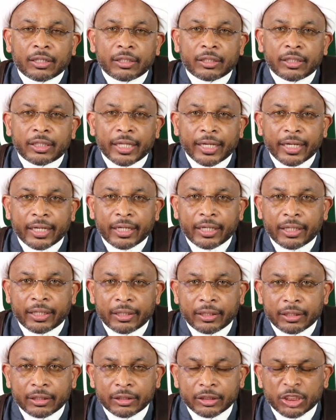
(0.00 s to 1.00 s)
they
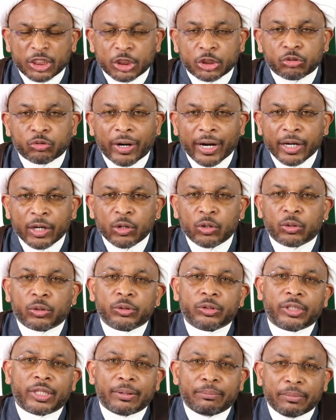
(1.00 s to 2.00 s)

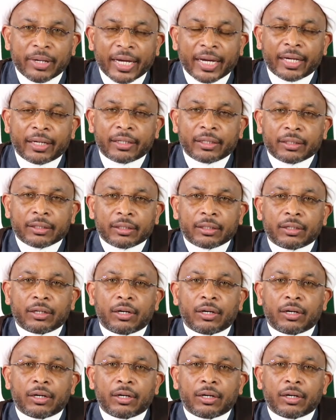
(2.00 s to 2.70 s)
strangled the man